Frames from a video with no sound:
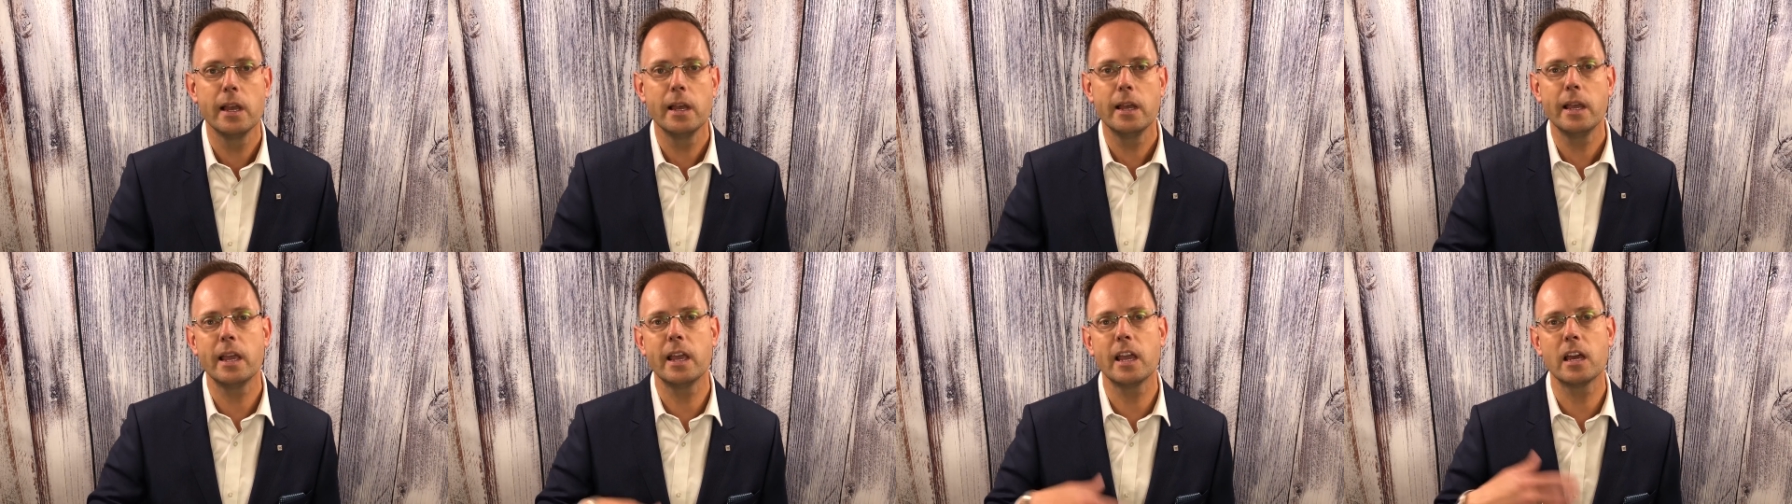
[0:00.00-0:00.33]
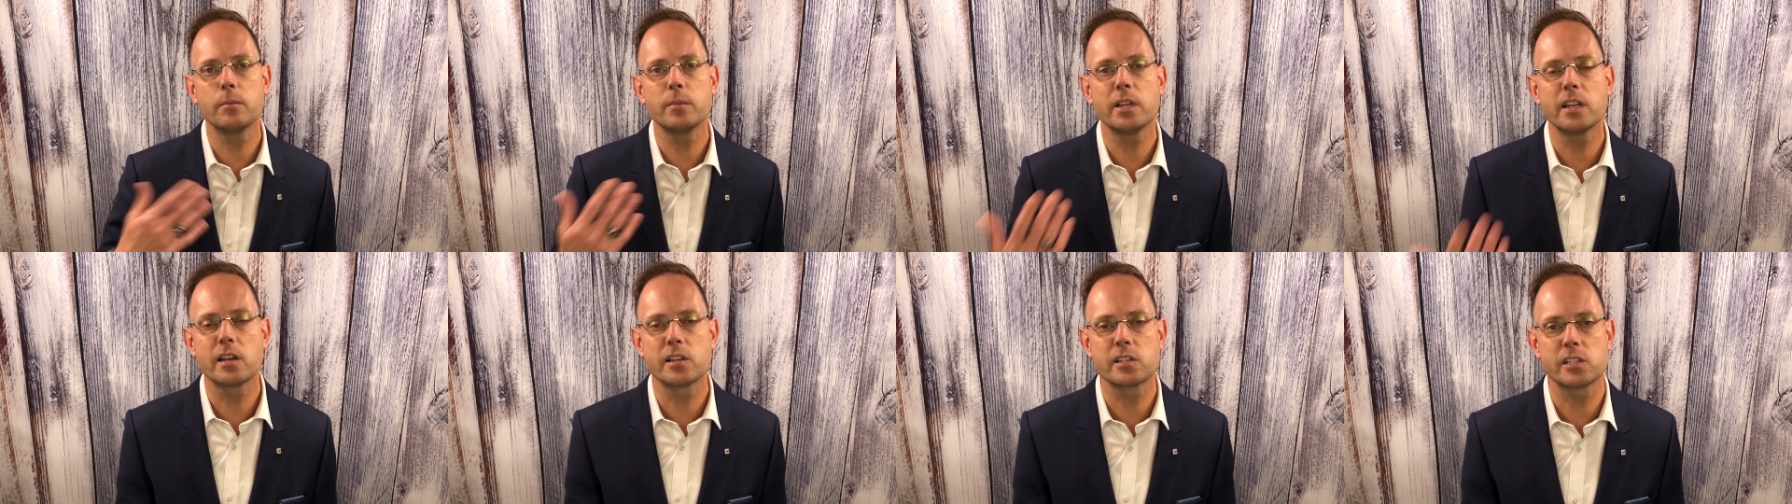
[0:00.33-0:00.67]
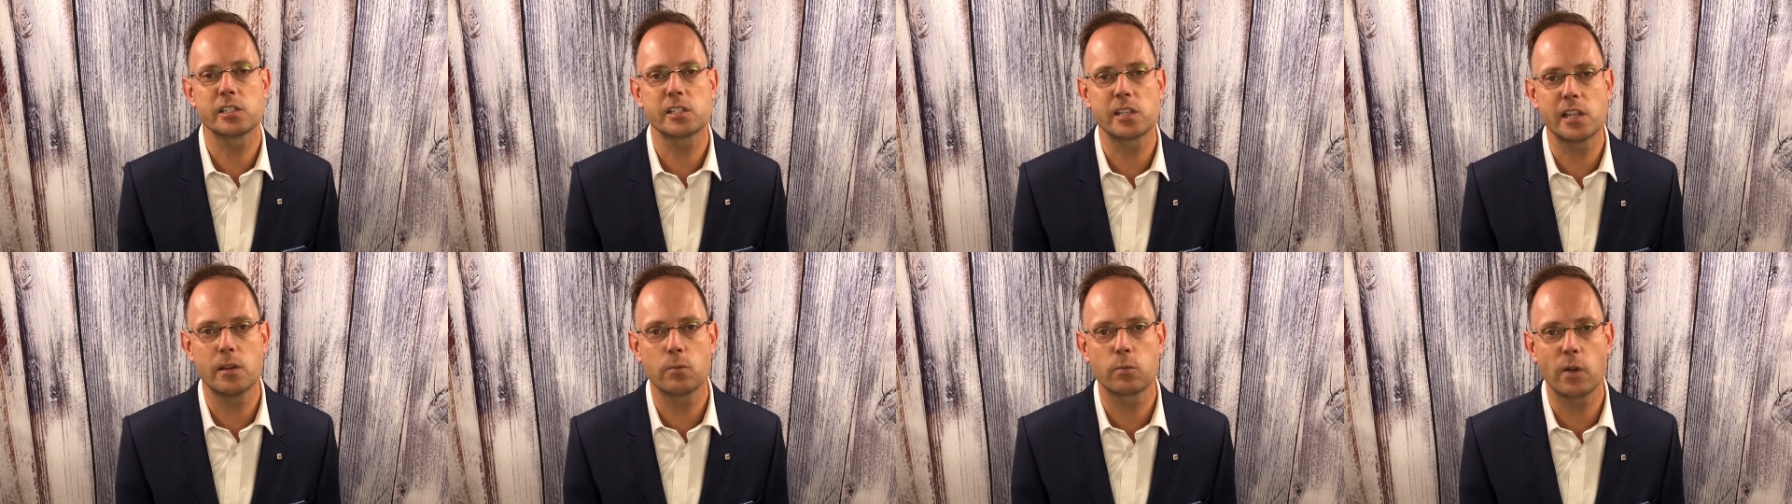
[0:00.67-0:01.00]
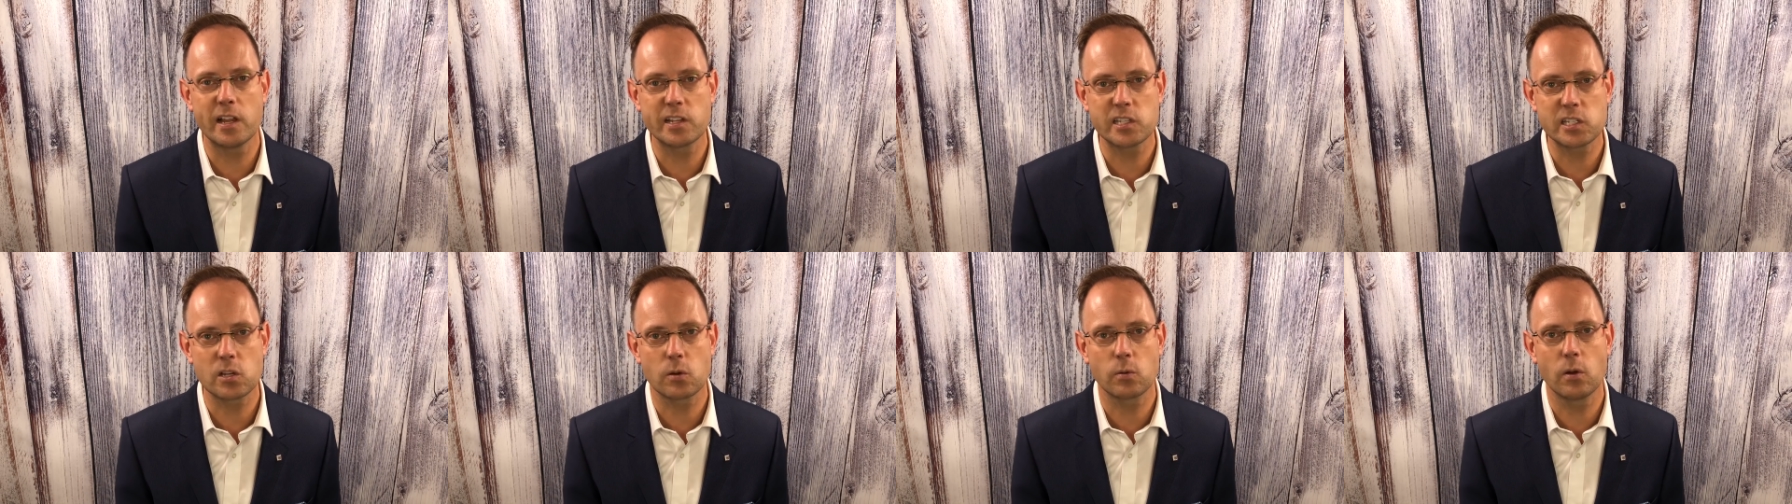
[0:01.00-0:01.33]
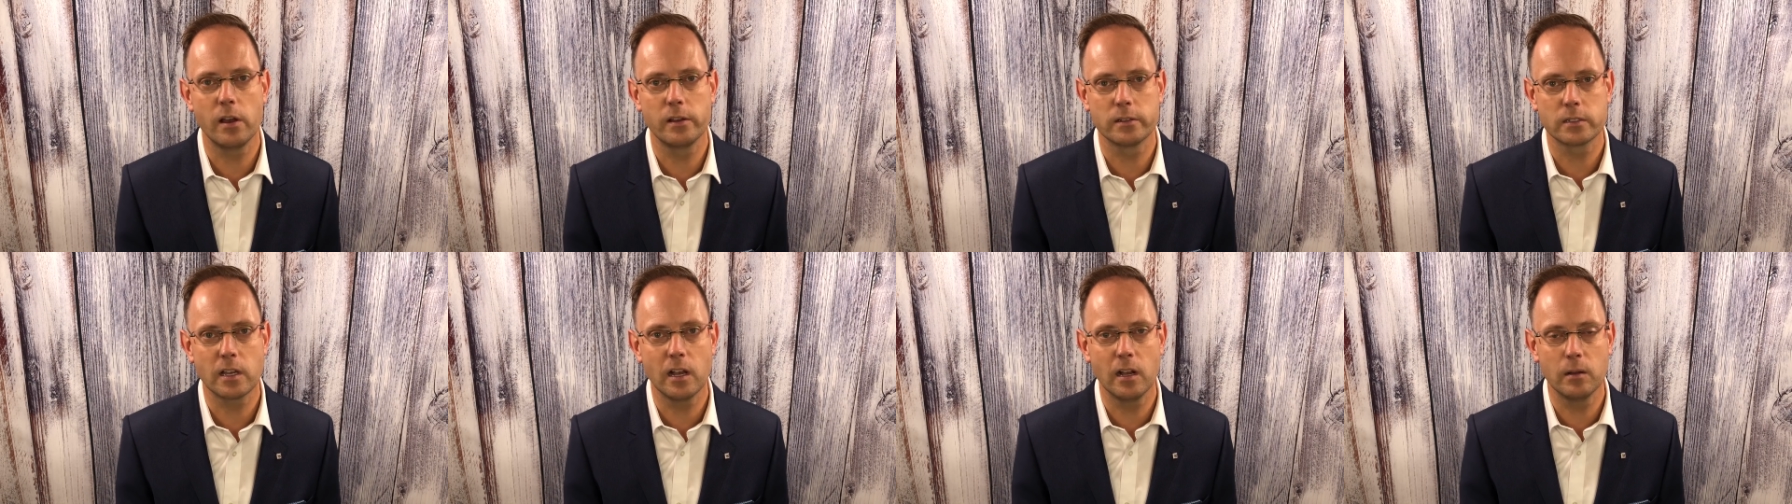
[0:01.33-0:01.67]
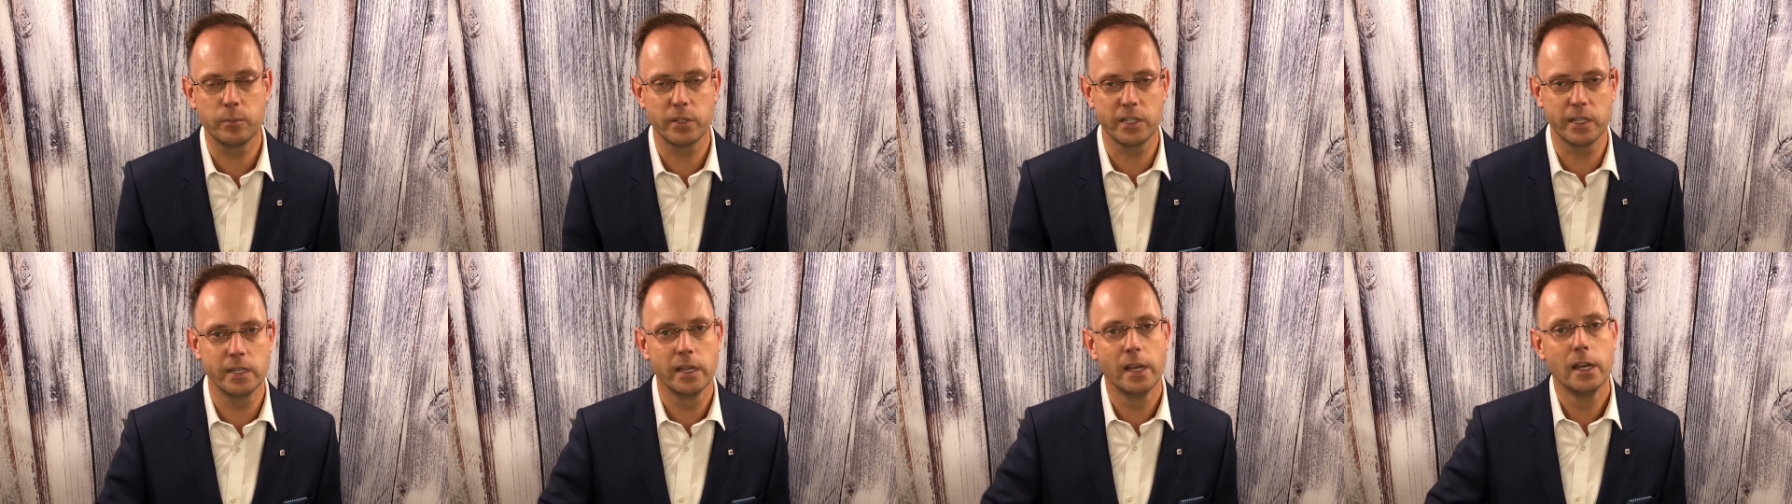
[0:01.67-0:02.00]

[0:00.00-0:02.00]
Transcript: and because it's a restaurant company.